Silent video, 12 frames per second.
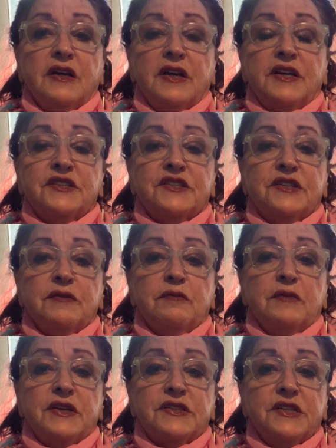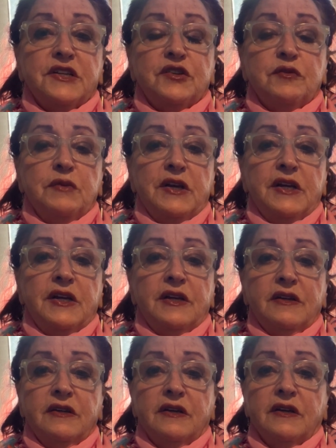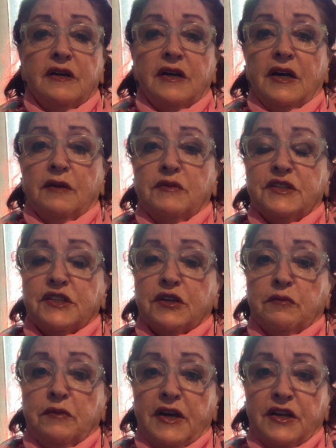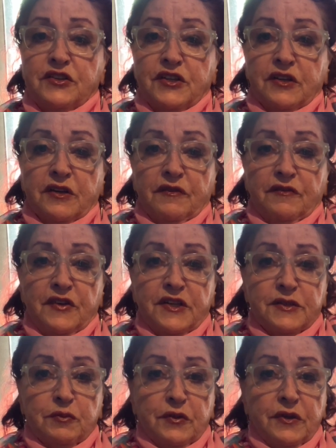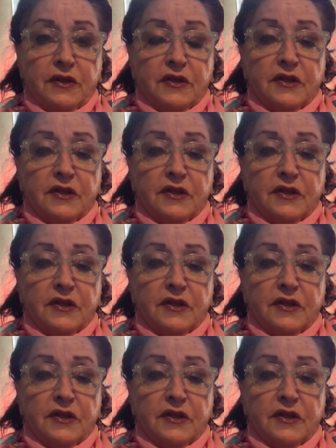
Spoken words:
instant message me at Mystical Magic on Facebook.